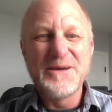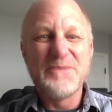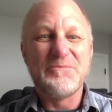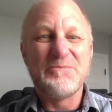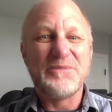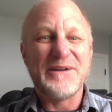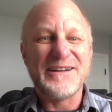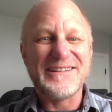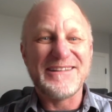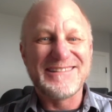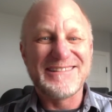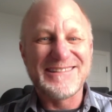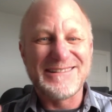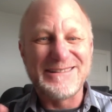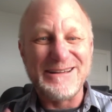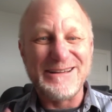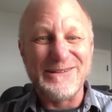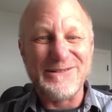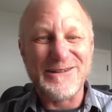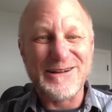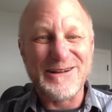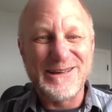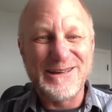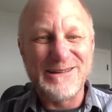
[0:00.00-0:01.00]
but it's
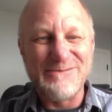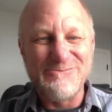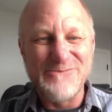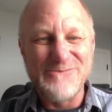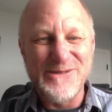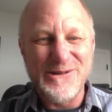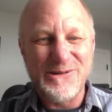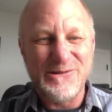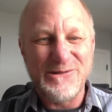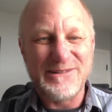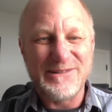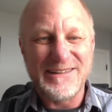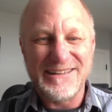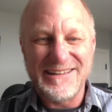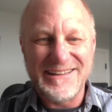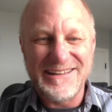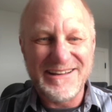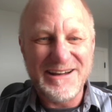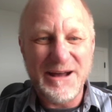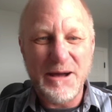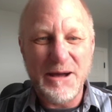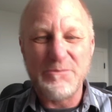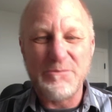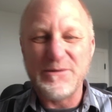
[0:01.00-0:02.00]
still a commute to
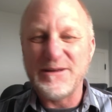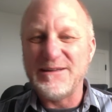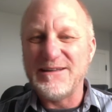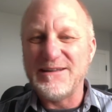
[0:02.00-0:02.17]
get up,